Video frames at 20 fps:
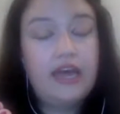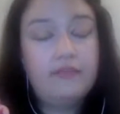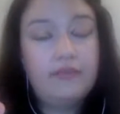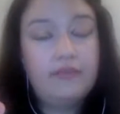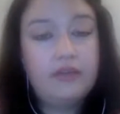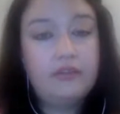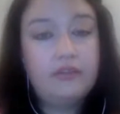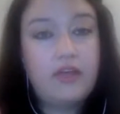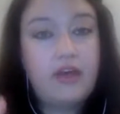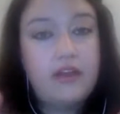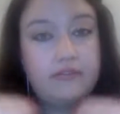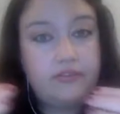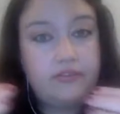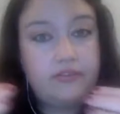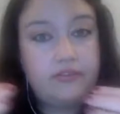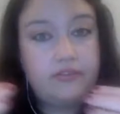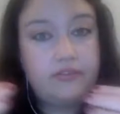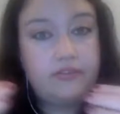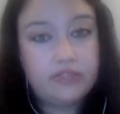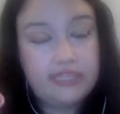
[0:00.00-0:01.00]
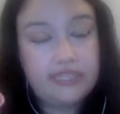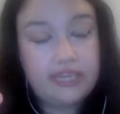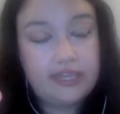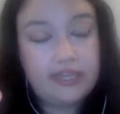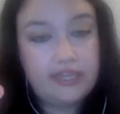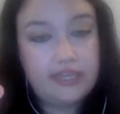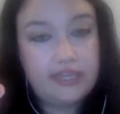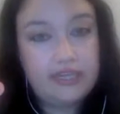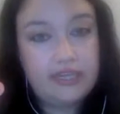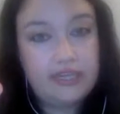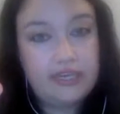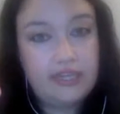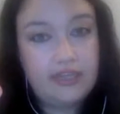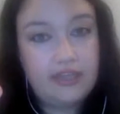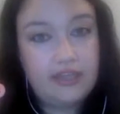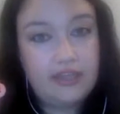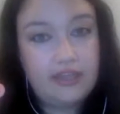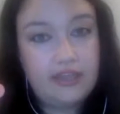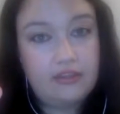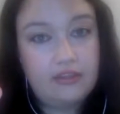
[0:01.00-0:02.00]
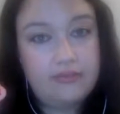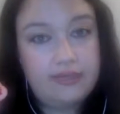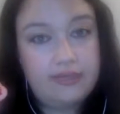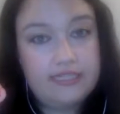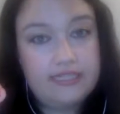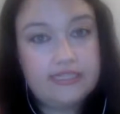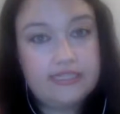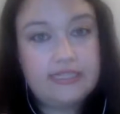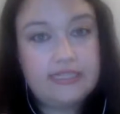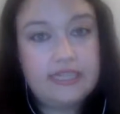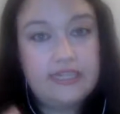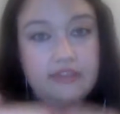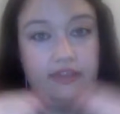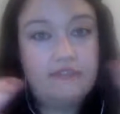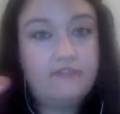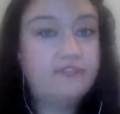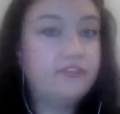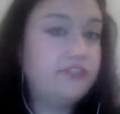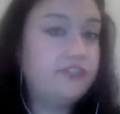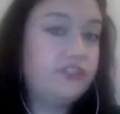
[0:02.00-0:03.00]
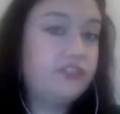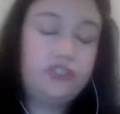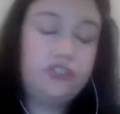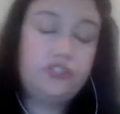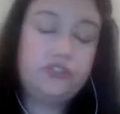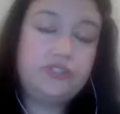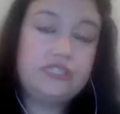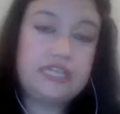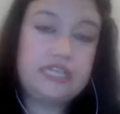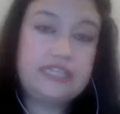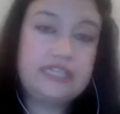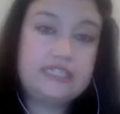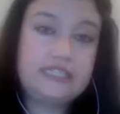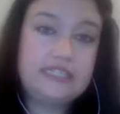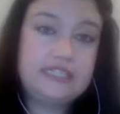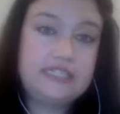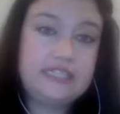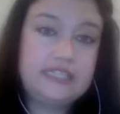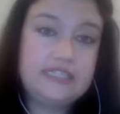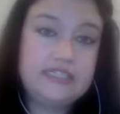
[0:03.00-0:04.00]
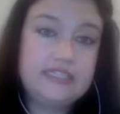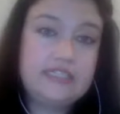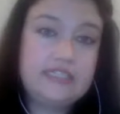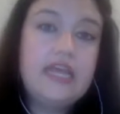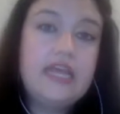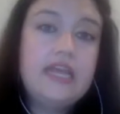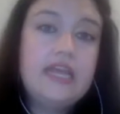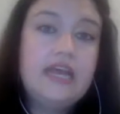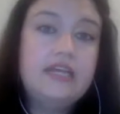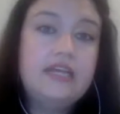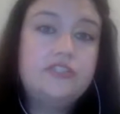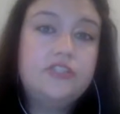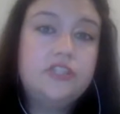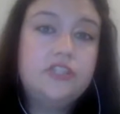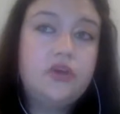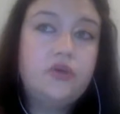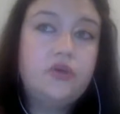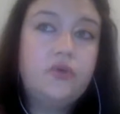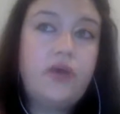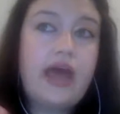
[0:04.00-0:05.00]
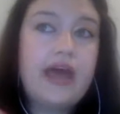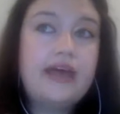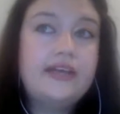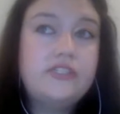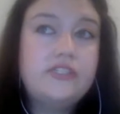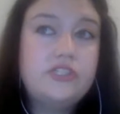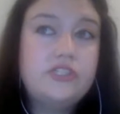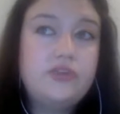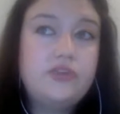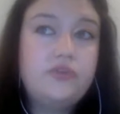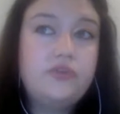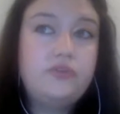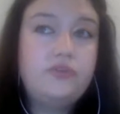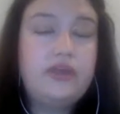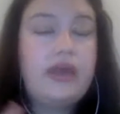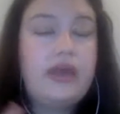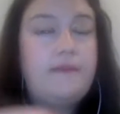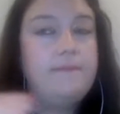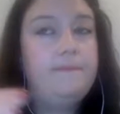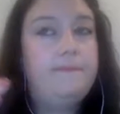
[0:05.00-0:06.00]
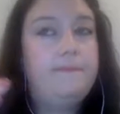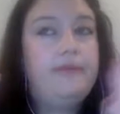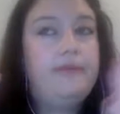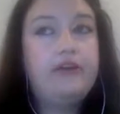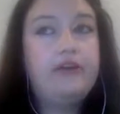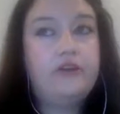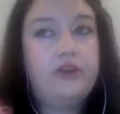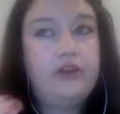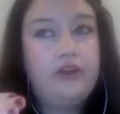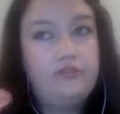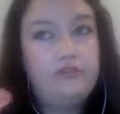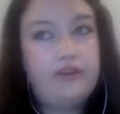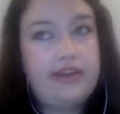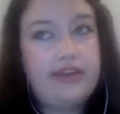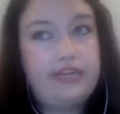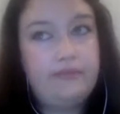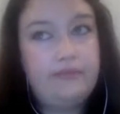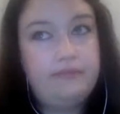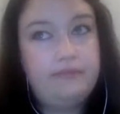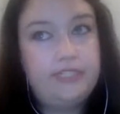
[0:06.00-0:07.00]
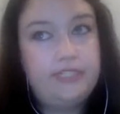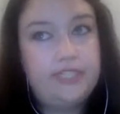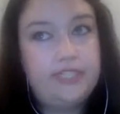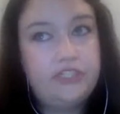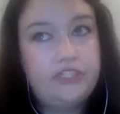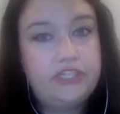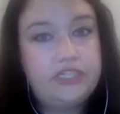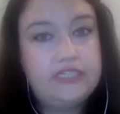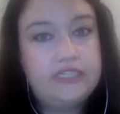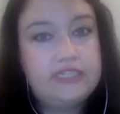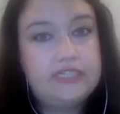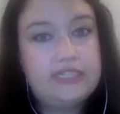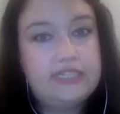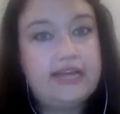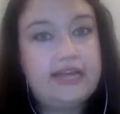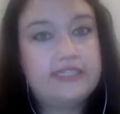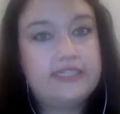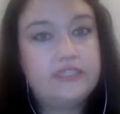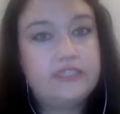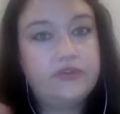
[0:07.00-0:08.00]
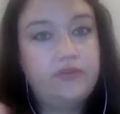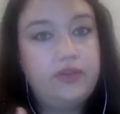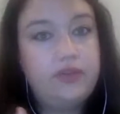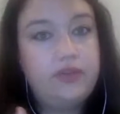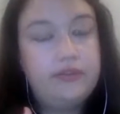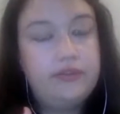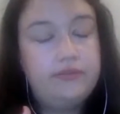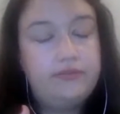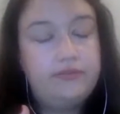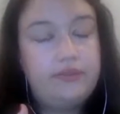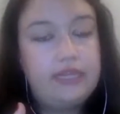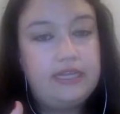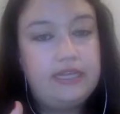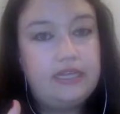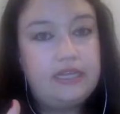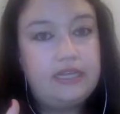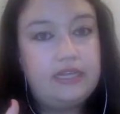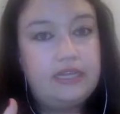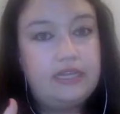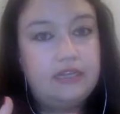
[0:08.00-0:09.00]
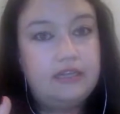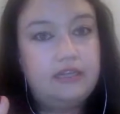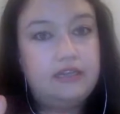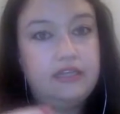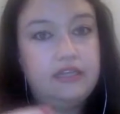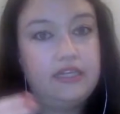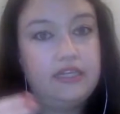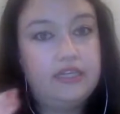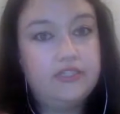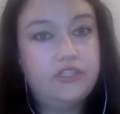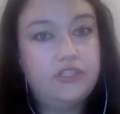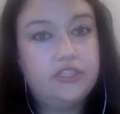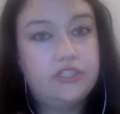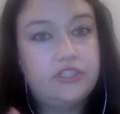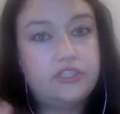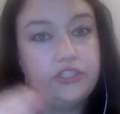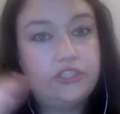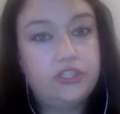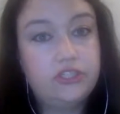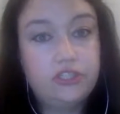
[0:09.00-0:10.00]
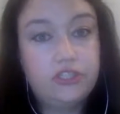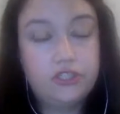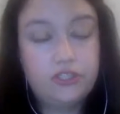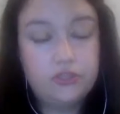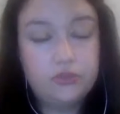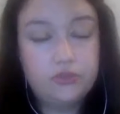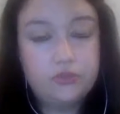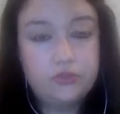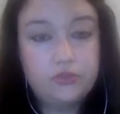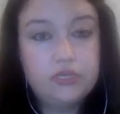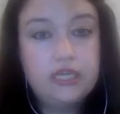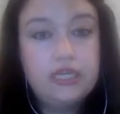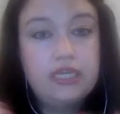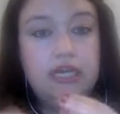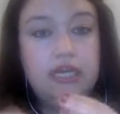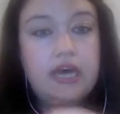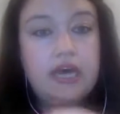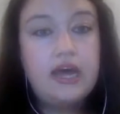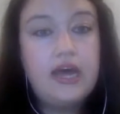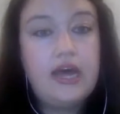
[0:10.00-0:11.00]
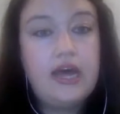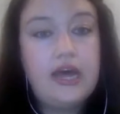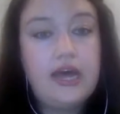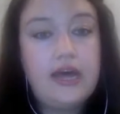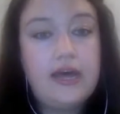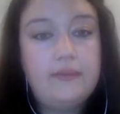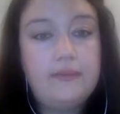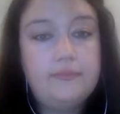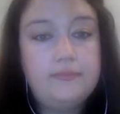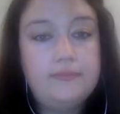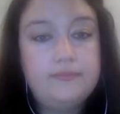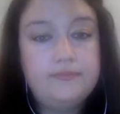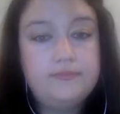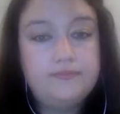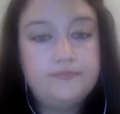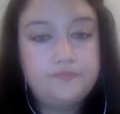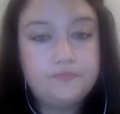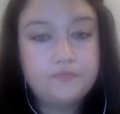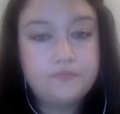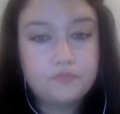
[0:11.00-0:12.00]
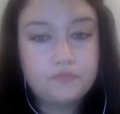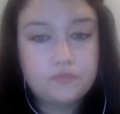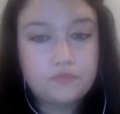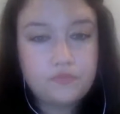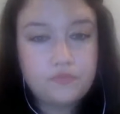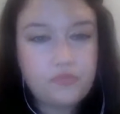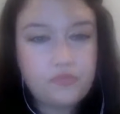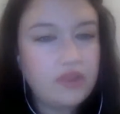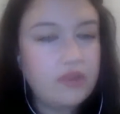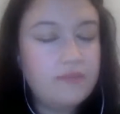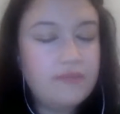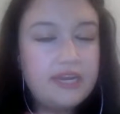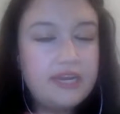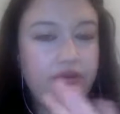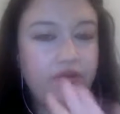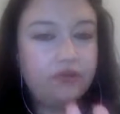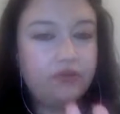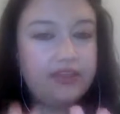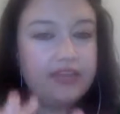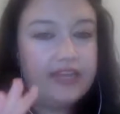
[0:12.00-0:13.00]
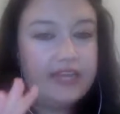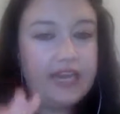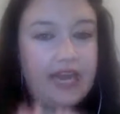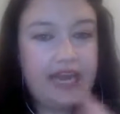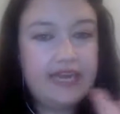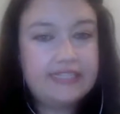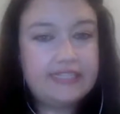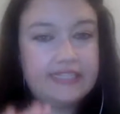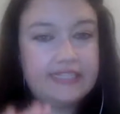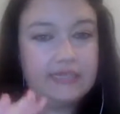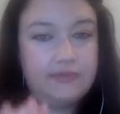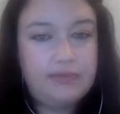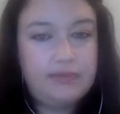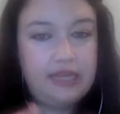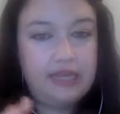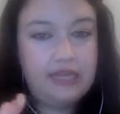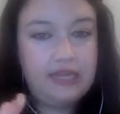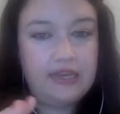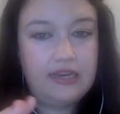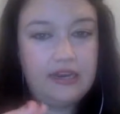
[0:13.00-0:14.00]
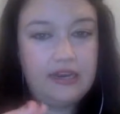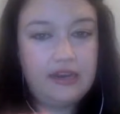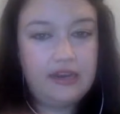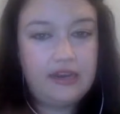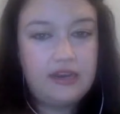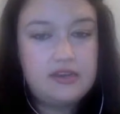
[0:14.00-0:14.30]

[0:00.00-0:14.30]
and a lot of storytelling elements in the first two sentences. And so as you get better at writing petitions, that's going to be easier to do. But I don't think it has to be